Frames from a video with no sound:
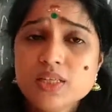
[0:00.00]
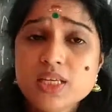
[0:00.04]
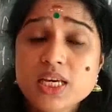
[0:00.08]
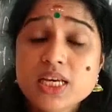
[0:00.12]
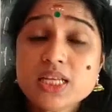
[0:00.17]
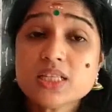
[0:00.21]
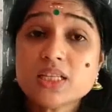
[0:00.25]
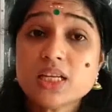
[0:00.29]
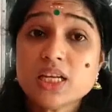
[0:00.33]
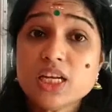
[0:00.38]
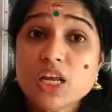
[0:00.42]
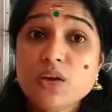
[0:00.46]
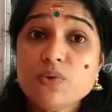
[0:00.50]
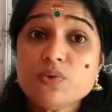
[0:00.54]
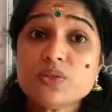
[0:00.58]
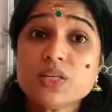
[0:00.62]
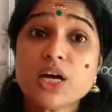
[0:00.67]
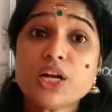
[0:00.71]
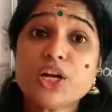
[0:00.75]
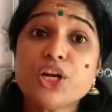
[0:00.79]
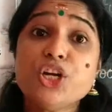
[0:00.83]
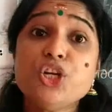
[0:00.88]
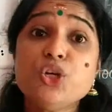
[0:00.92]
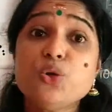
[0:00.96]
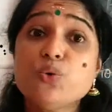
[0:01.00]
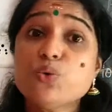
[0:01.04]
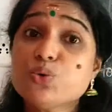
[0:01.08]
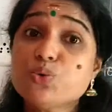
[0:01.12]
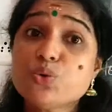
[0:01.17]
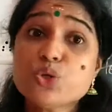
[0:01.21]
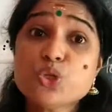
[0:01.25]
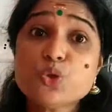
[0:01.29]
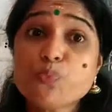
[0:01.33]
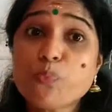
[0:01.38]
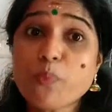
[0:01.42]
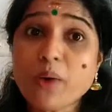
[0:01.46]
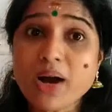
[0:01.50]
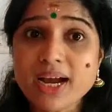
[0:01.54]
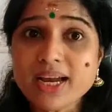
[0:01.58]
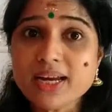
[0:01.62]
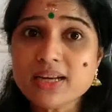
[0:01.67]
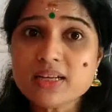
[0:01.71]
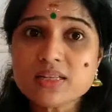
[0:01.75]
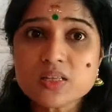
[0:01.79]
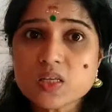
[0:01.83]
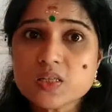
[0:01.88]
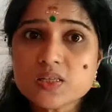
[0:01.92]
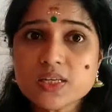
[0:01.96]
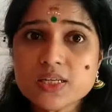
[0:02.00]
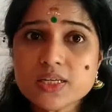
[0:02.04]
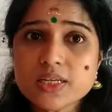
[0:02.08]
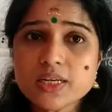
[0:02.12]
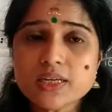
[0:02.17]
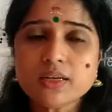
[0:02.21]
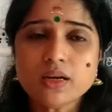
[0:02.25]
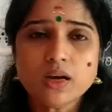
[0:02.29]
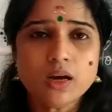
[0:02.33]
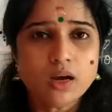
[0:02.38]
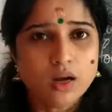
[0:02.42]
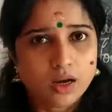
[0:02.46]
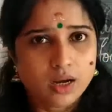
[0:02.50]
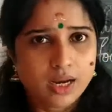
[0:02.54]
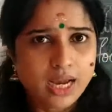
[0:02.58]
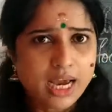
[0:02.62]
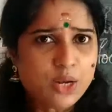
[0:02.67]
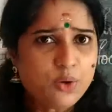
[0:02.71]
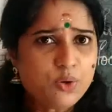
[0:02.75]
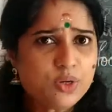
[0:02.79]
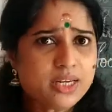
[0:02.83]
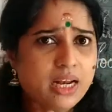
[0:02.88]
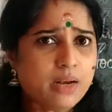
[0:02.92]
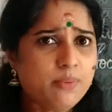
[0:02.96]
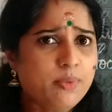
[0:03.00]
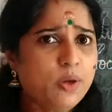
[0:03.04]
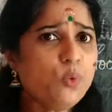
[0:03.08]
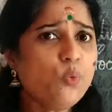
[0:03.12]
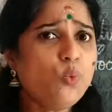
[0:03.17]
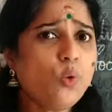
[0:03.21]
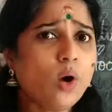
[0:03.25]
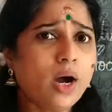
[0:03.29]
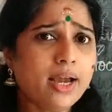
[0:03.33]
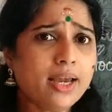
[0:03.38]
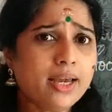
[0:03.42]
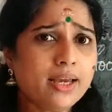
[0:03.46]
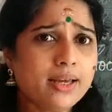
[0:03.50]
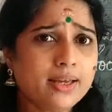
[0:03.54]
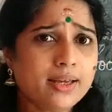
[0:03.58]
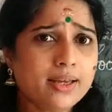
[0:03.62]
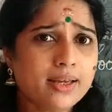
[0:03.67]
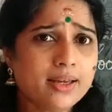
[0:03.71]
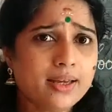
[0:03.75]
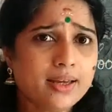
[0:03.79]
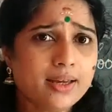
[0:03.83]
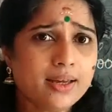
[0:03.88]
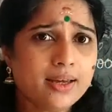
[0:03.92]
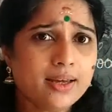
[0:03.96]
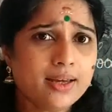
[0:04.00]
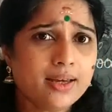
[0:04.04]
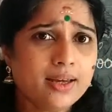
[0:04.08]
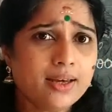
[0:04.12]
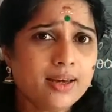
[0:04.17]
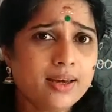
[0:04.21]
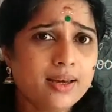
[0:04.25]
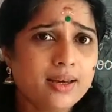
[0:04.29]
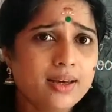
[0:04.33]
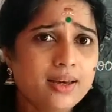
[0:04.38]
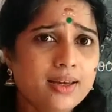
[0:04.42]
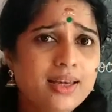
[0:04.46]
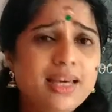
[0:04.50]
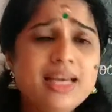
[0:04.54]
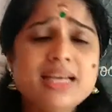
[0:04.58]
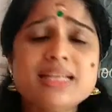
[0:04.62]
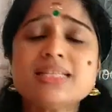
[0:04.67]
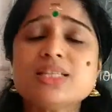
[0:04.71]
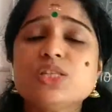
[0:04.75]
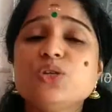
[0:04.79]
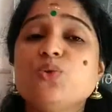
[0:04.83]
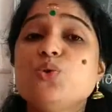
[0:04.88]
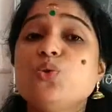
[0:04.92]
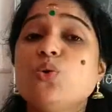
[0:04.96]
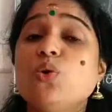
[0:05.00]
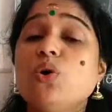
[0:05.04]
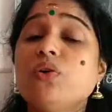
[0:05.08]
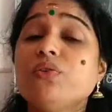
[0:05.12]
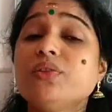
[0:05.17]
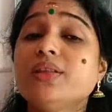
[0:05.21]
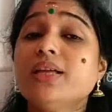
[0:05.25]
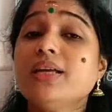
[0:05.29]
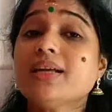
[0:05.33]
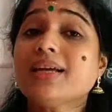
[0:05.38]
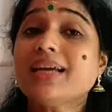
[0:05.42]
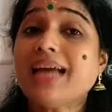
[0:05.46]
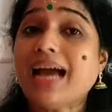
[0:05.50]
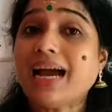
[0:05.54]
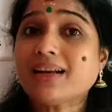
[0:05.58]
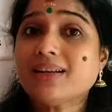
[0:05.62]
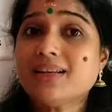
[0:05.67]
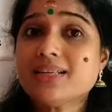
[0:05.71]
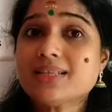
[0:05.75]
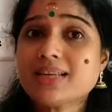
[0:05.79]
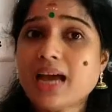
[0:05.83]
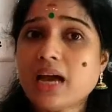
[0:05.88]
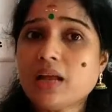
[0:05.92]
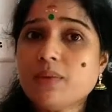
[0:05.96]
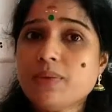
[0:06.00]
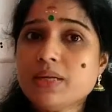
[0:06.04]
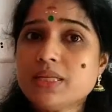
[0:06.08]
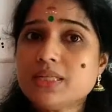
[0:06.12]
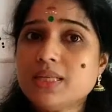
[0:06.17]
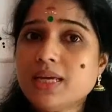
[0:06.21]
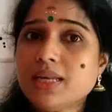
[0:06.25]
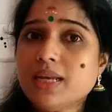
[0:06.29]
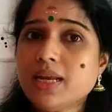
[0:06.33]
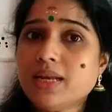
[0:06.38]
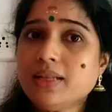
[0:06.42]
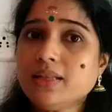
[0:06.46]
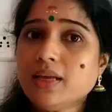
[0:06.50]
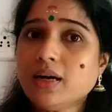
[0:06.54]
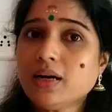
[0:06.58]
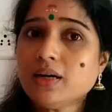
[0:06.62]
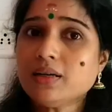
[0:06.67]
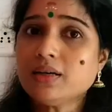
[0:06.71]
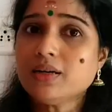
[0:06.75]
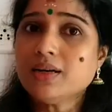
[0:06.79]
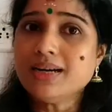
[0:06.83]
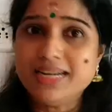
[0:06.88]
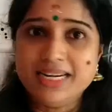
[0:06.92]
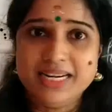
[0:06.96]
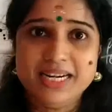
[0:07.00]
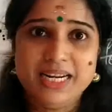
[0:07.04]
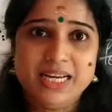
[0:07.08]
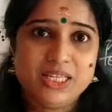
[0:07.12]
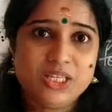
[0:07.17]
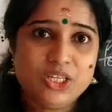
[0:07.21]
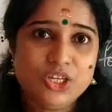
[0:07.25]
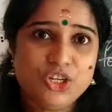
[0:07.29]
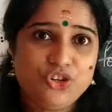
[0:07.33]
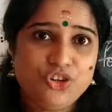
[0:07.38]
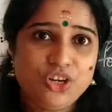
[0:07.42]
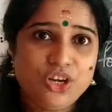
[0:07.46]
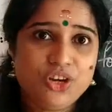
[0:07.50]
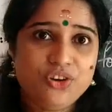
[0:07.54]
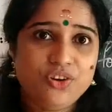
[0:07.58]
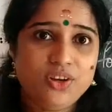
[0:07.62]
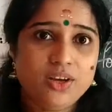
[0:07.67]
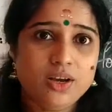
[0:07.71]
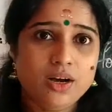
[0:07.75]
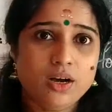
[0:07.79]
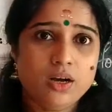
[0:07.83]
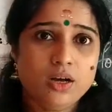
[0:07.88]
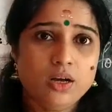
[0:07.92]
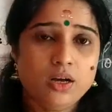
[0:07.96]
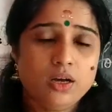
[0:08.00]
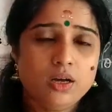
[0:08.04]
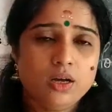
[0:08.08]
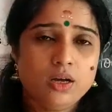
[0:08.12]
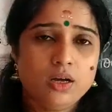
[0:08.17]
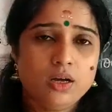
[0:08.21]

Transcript: Yes, the leaves are reduced to spines, isn't it? Can you tell me why? Yes, you know that cactus can be seen in the desert area.